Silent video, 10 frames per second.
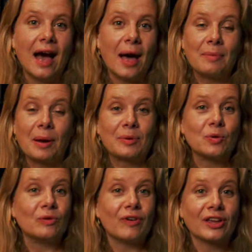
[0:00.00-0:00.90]
Uh, it might be
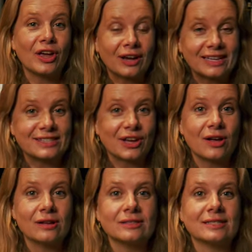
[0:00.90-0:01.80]
all of our youngest
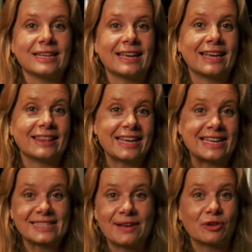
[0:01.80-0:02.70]
girls singing in the Year
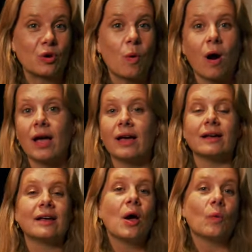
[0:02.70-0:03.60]
7
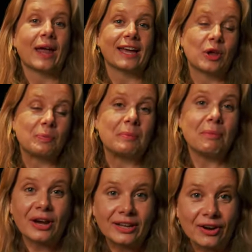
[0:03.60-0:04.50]
choir. We had open
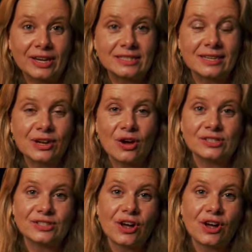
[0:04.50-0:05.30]
mic night last